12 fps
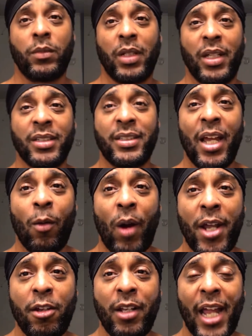Is that
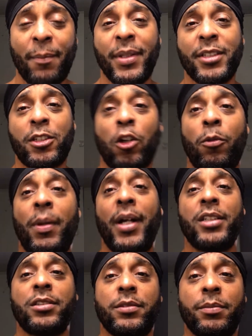why you like me so
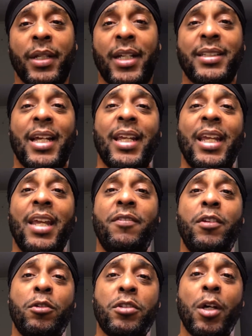much? Because I give
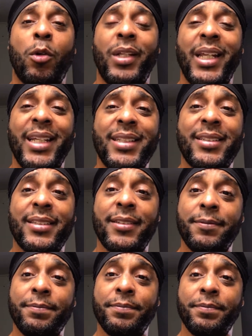you so least?
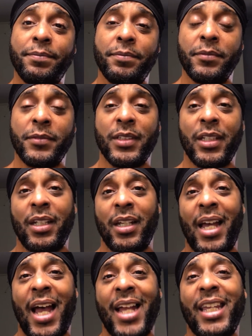
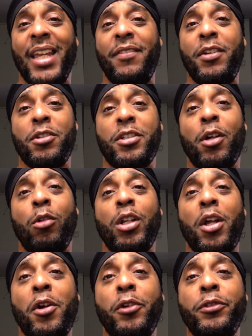I give you so
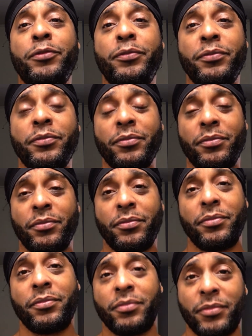little?
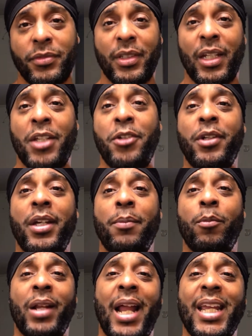And you get,
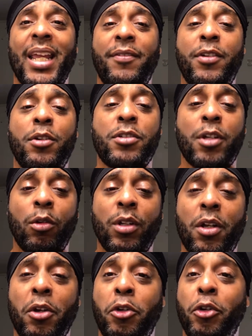when I give you so
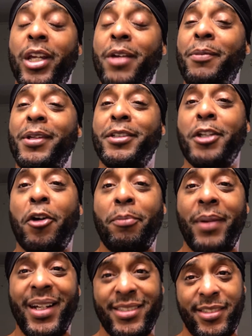little, you give me so
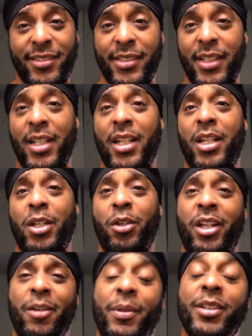much. You
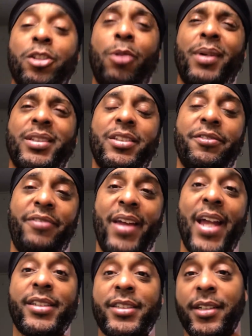give me so much
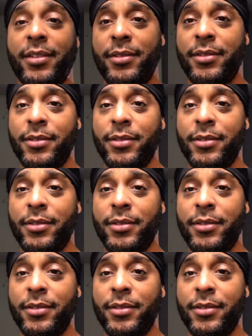affection.